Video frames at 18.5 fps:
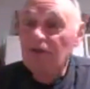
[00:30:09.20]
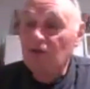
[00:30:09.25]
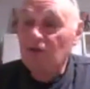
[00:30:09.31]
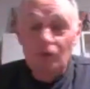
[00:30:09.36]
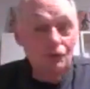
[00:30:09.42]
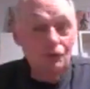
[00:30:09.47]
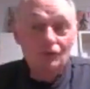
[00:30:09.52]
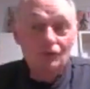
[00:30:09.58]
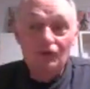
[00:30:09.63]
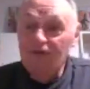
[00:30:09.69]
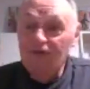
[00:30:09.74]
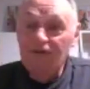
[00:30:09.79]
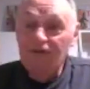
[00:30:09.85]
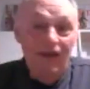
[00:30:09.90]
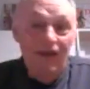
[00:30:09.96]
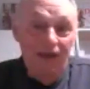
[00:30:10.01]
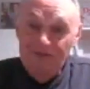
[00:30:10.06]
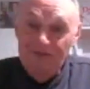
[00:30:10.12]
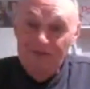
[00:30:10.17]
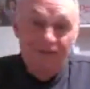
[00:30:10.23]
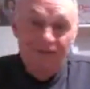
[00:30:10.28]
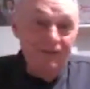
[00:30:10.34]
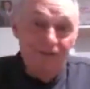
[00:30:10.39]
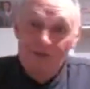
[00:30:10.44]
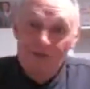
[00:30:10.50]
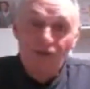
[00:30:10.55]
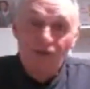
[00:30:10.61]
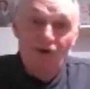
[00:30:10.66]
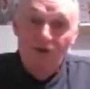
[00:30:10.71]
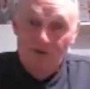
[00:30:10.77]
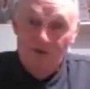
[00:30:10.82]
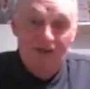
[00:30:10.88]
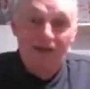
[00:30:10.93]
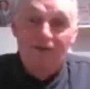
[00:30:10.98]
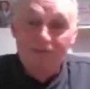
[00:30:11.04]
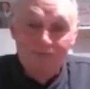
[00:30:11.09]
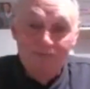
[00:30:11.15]
And usually the guys had their guitars
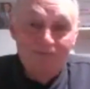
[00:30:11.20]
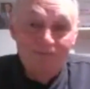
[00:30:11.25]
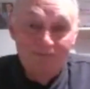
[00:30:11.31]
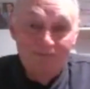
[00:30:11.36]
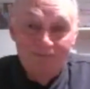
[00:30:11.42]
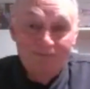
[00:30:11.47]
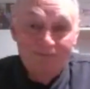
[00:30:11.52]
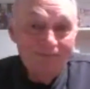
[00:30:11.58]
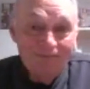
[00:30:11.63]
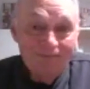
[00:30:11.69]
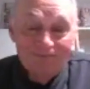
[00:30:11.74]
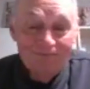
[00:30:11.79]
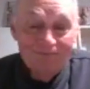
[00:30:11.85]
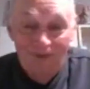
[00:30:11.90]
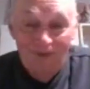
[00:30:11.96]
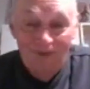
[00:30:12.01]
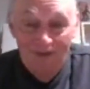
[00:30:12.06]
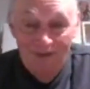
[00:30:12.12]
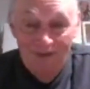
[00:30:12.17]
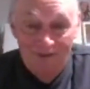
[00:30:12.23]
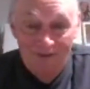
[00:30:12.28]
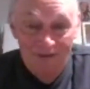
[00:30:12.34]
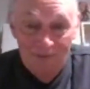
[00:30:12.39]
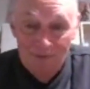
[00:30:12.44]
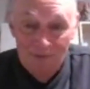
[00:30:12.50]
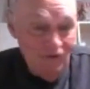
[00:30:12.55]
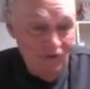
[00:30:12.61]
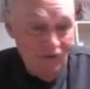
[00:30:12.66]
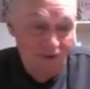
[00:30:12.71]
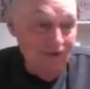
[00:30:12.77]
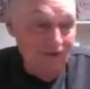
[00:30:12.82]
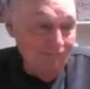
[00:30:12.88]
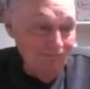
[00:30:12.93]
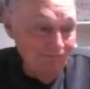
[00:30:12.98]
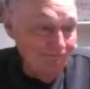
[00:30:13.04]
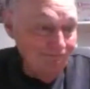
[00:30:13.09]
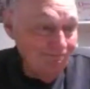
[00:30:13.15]
out and they were
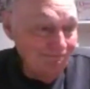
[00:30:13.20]
singing.